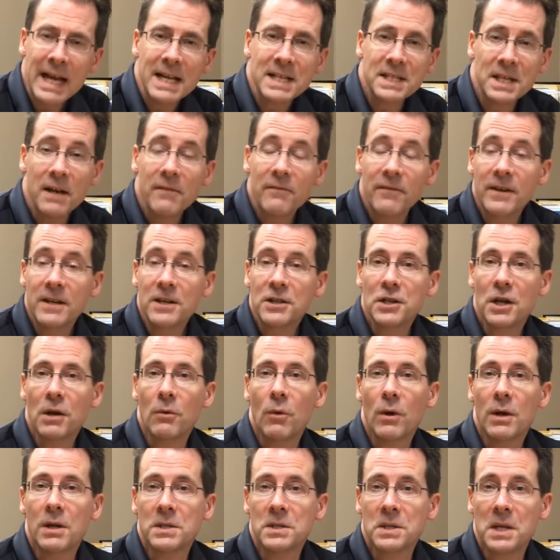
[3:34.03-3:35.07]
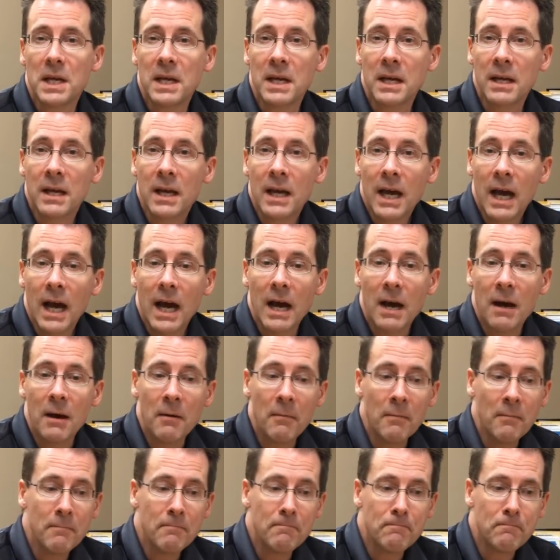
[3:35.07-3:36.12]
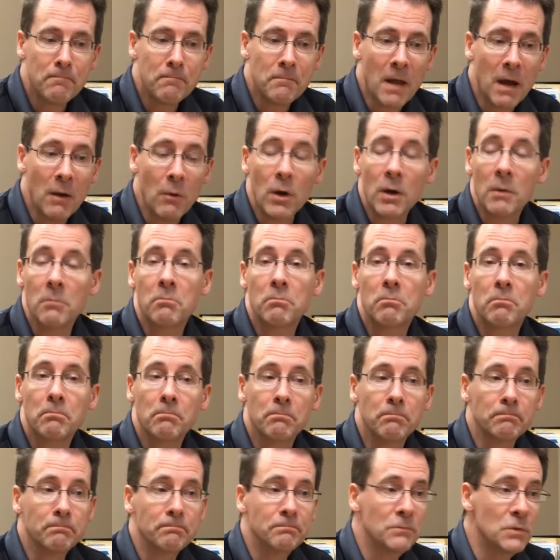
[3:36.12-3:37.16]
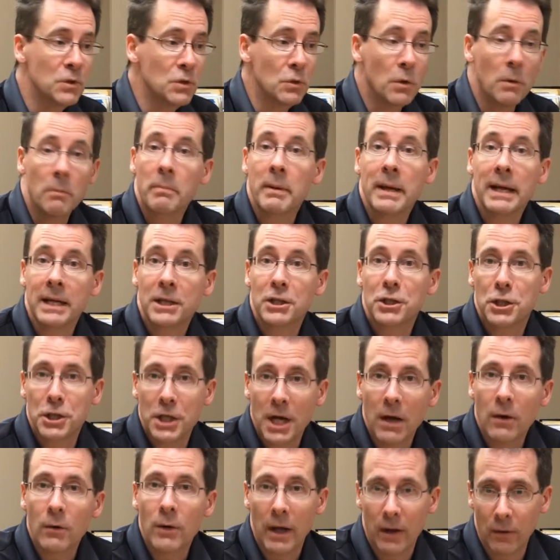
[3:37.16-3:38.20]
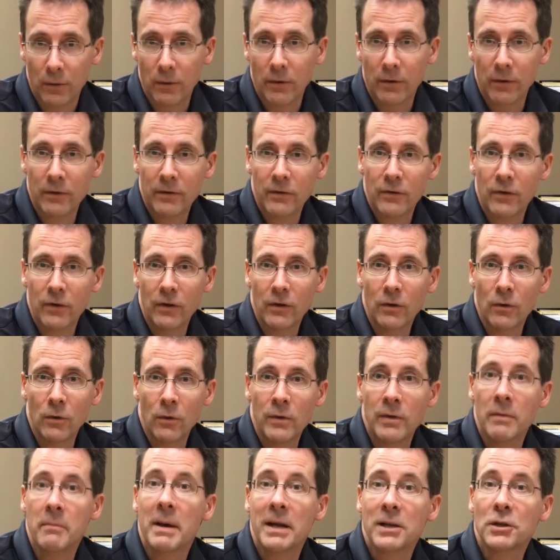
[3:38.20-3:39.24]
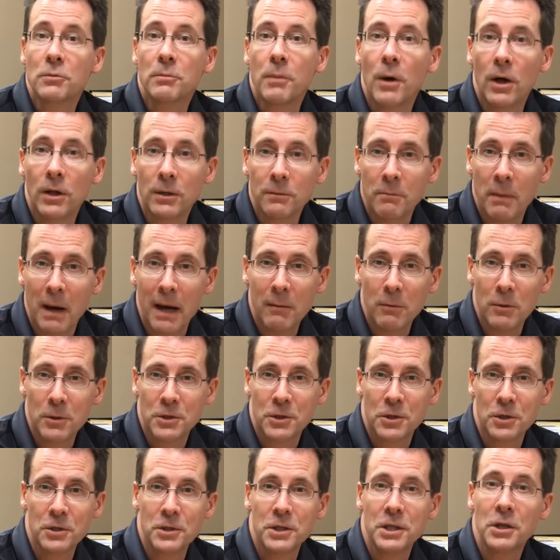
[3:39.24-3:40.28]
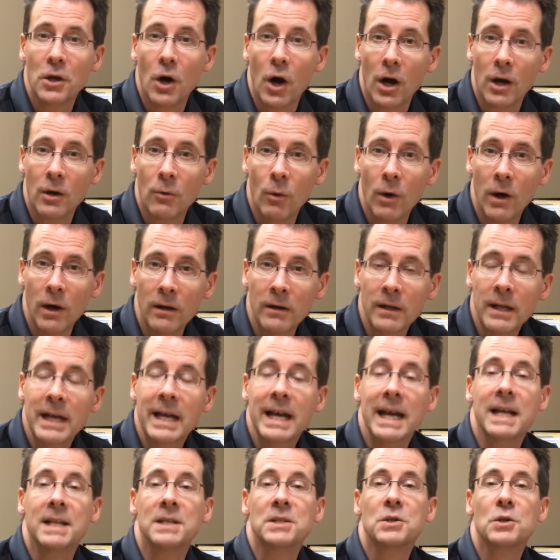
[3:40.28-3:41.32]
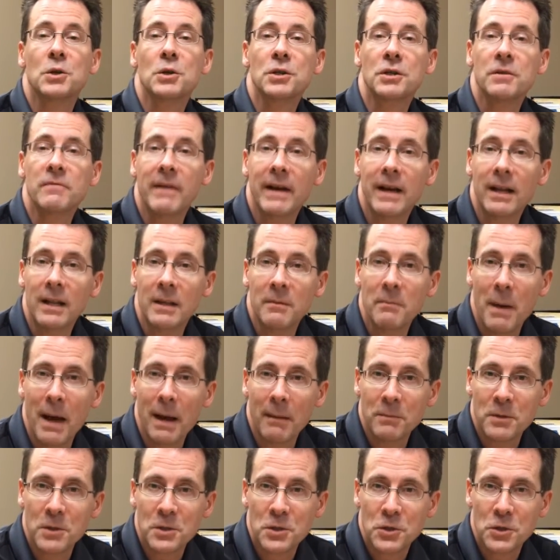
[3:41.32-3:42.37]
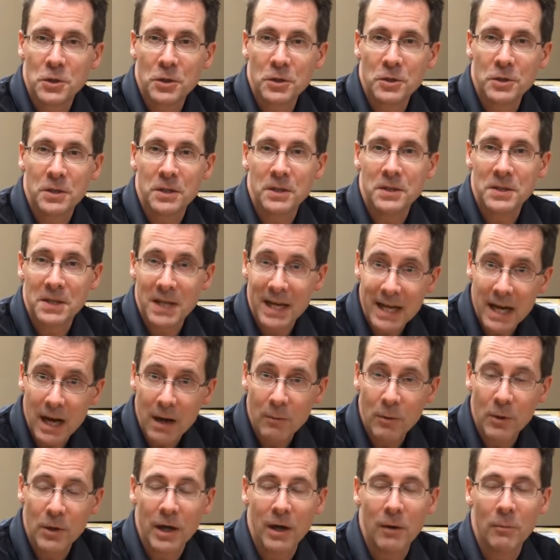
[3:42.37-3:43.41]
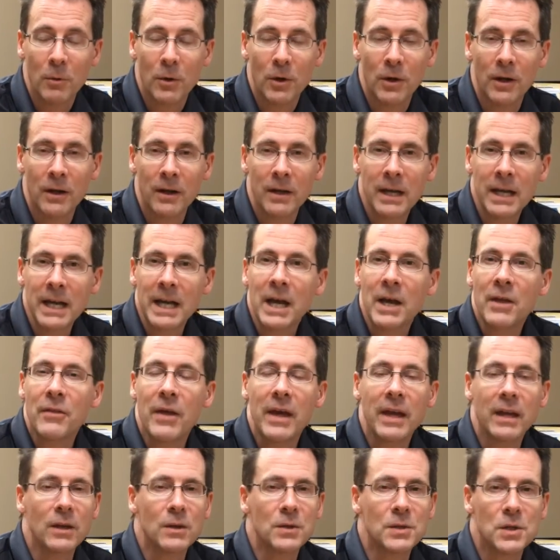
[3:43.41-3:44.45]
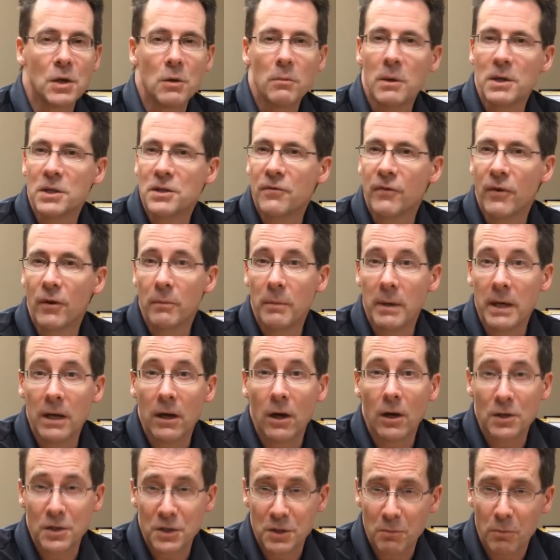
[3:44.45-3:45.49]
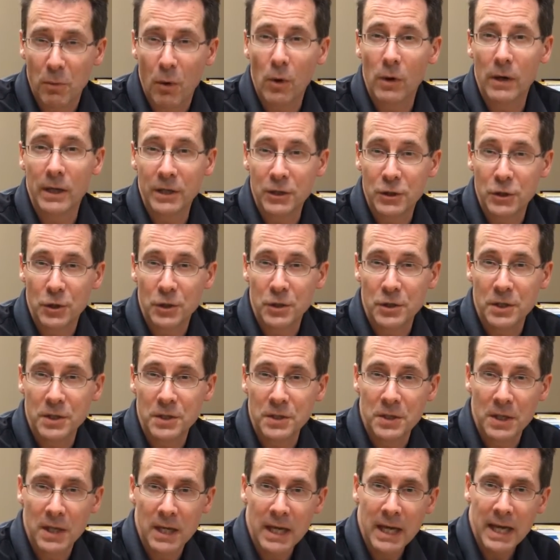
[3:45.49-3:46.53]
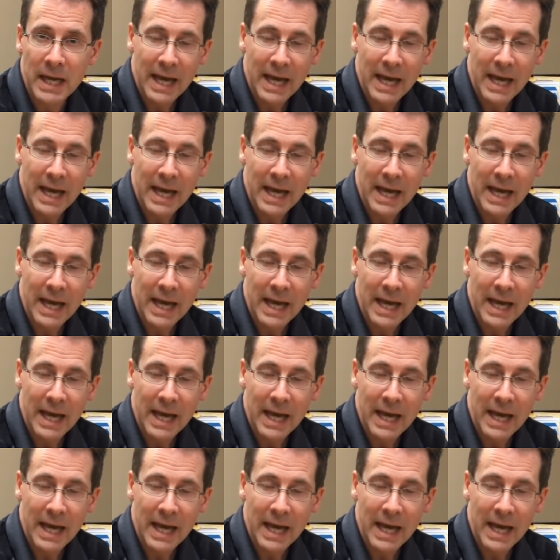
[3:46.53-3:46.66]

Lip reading: As I finish, I want to say, I want to do a big shout out to the Metropolitan Bible Church in Ottawa and Sturgeon Valley Baptist Church in St. Albert, Alberta. Thank you so much for being our supporting churches.